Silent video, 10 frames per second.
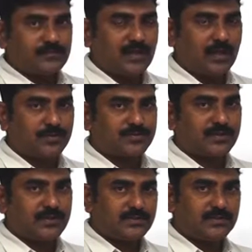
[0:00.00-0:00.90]
Hello
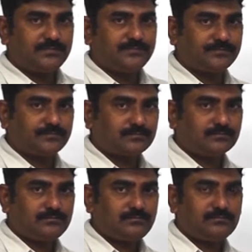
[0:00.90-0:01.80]
students,
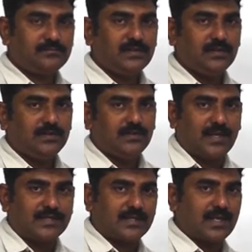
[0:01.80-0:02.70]
in the
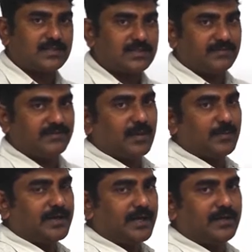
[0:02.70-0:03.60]
last class we
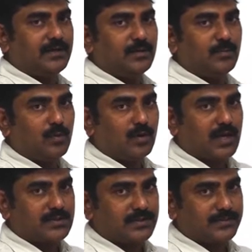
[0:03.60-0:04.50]
completed mole
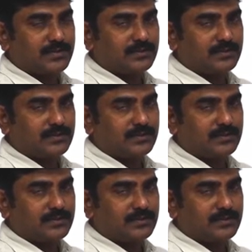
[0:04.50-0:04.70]
concept.